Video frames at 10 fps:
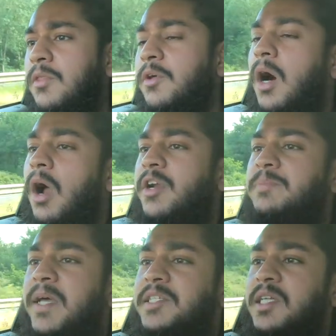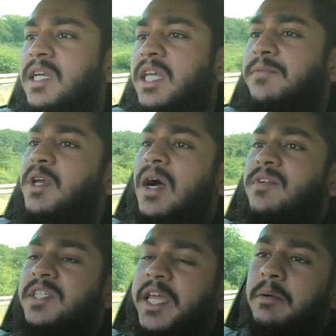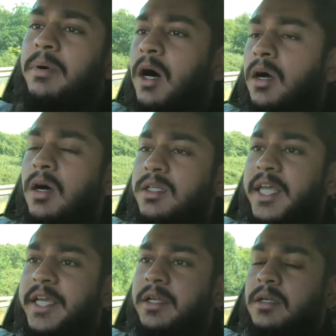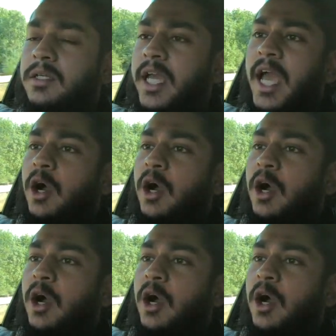the car is basically, if you haven't taken care